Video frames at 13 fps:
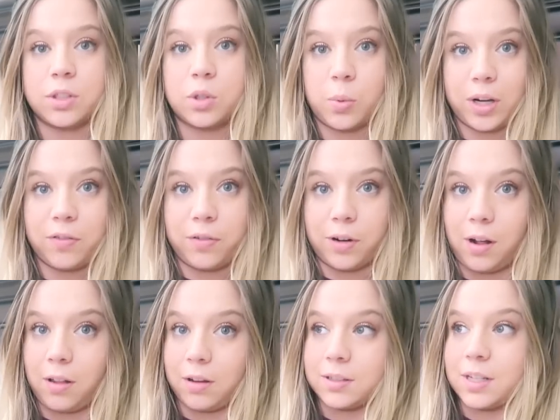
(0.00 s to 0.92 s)
was
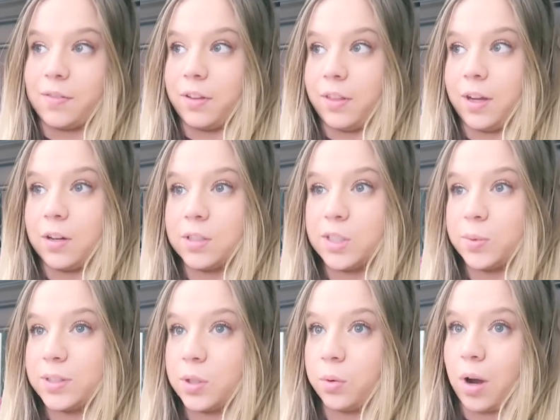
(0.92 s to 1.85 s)
$24 everything else
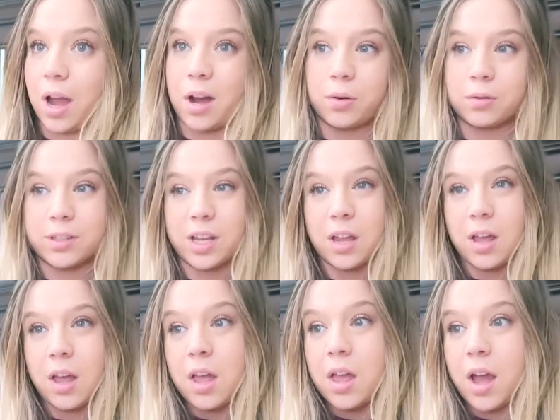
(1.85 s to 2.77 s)
was around
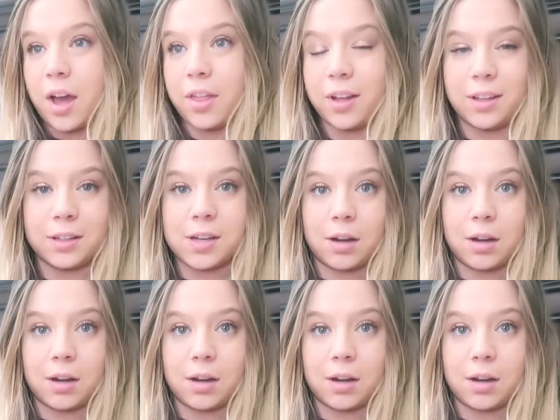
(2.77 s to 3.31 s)
I think like